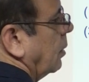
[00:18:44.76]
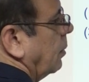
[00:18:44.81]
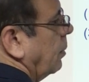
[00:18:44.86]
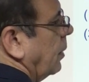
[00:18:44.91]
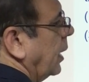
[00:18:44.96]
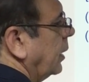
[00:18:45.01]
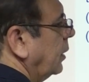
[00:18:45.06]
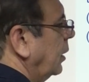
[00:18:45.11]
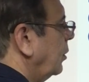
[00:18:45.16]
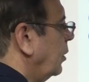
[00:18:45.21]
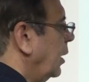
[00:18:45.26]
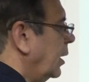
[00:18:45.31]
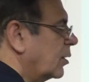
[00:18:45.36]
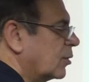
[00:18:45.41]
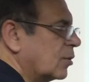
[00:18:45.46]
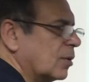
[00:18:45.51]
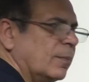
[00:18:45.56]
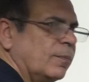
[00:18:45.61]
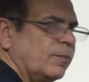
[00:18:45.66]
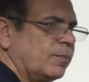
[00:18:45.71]
minus
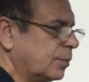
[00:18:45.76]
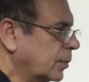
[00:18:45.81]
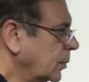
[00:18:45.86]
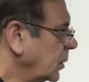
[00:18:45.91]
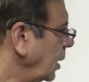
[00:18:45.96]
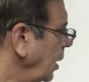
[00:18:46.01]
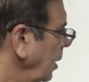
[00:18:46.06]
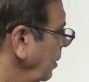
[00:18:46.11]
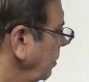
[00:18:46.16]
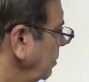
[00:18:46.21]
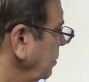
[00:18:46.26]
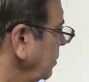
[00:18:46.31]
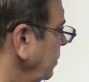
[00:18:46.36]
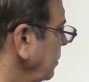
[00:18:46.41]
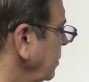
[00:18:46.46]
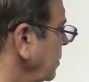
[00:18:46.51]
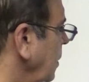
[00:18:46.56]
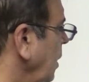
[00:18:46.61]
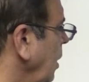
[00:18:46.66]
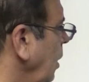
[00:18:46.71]
x. Okay.
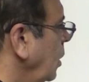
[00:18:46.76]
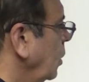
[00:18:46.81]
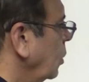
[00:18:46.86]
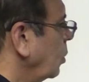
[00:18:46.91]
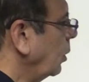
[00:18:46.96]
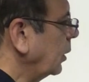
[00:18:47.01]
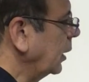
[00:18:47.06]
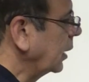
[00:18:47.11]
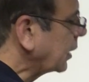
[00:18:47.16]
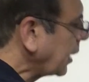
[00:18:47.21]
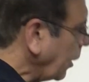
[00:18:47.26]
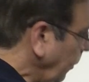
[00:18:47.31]
So what is